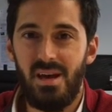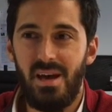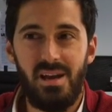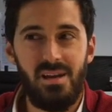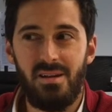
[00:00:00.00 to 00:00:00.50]

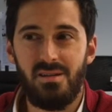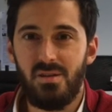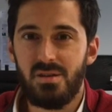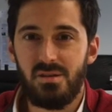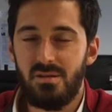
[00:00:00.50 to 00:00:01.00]
and
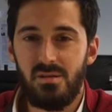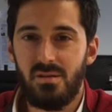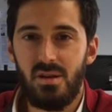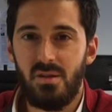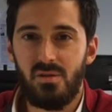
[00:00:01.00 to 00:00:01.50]
there's
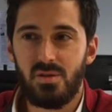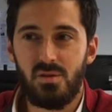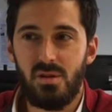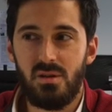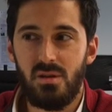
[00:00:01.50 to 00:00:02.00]

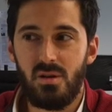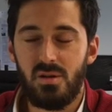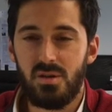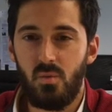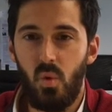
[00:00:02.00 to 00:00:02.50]
so they're
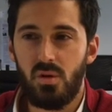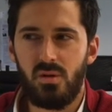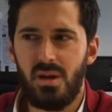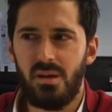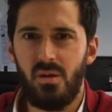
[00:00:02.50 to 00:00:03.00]
gonna start wonder,
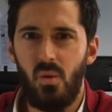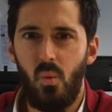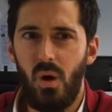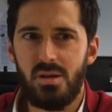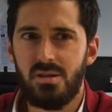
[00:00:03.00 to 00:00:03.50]
okay,
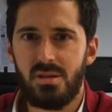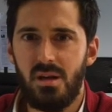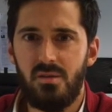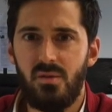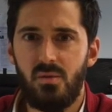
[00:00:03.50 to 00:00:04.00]
why is this
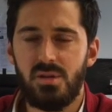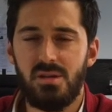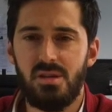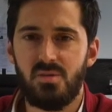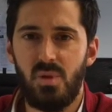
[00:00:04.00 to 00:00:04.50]
guy even
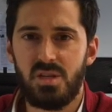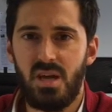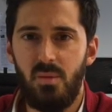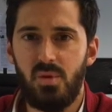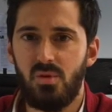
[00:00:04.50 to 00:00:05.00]
raising this much
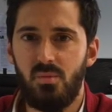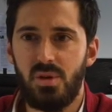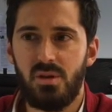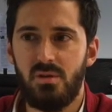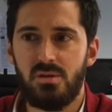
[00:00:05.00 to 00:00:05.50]
capital?
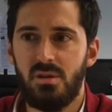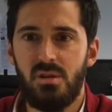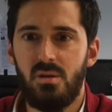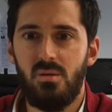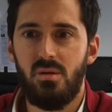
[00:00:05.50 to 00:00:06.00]
Because
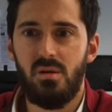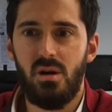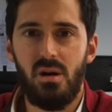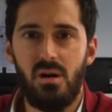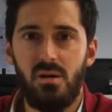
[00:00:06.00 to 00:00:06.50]

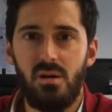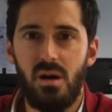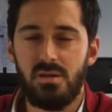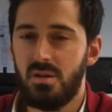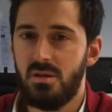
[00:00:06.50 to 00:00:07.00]

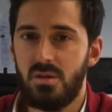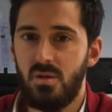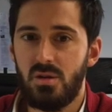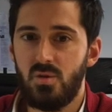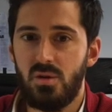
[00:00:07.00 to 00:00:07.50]
is it
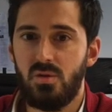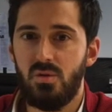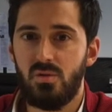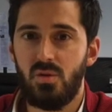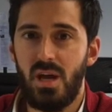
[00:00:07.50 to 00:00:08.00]
gonna try
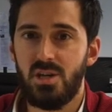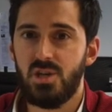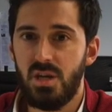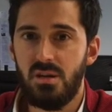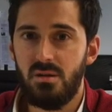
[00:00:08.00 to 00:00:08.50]
to
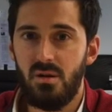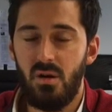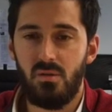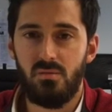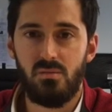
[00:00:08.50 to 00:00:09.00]
cash in
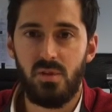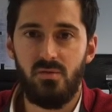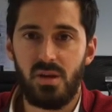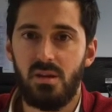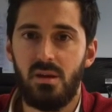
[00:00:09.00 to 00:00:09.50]
on the
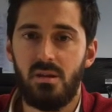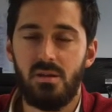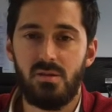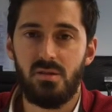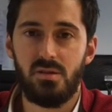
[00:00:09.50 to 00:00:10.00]
fact that
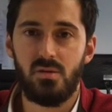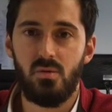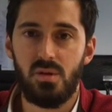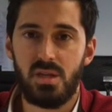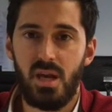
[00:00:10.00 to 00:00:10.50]
it's easy to
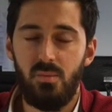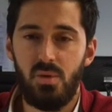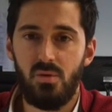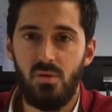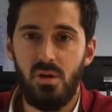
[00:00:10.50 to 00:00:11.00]
raise
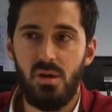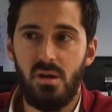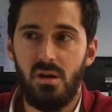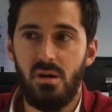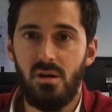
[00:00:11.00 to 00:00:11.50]
capital?
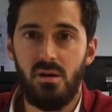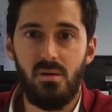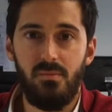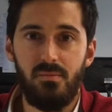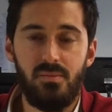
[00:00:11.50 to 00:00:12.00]

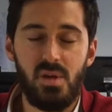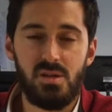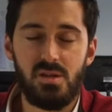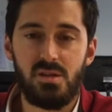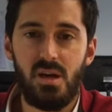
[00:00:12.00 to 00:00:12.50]
It
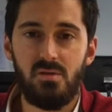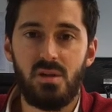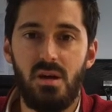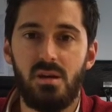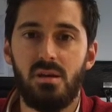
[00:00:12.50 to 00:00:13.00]
just sounds
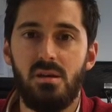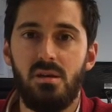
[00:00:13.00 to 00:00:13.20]
like